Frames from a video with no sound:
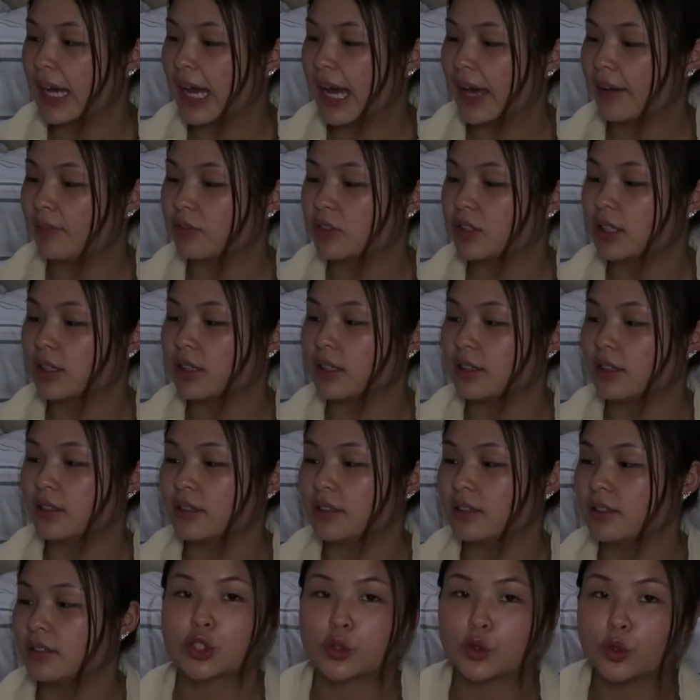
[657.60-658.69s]
i have
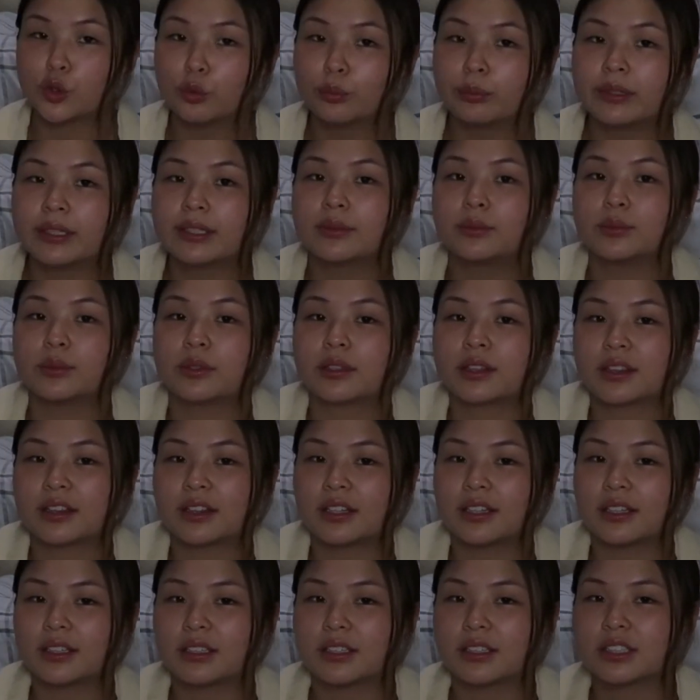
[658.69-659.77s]
to scoop it with
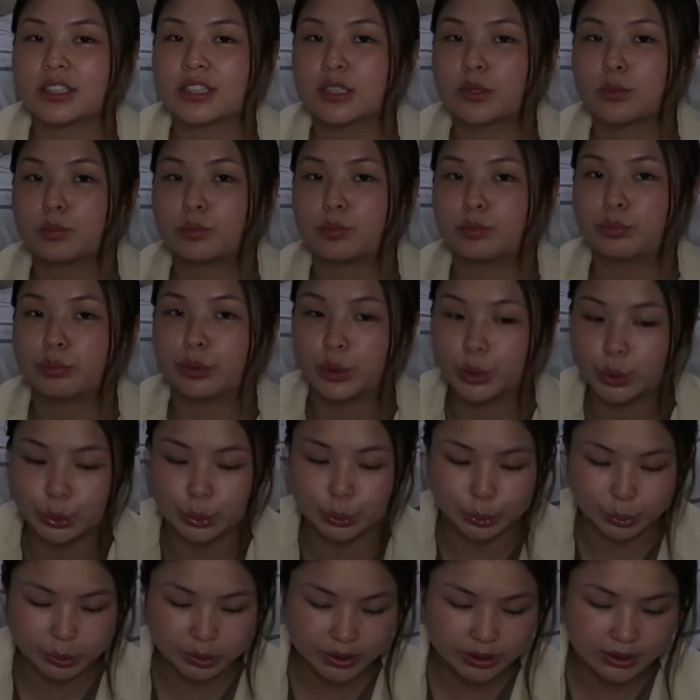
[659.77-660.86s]
a
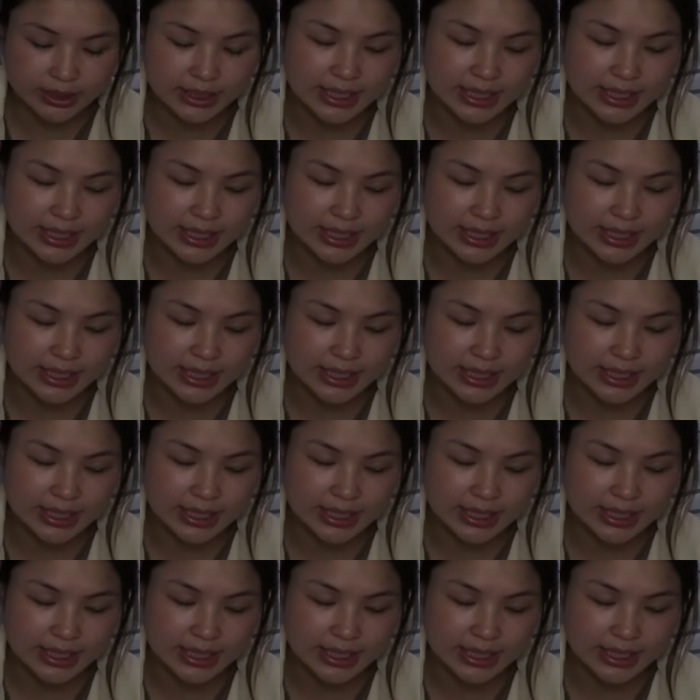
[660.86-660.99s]
spoon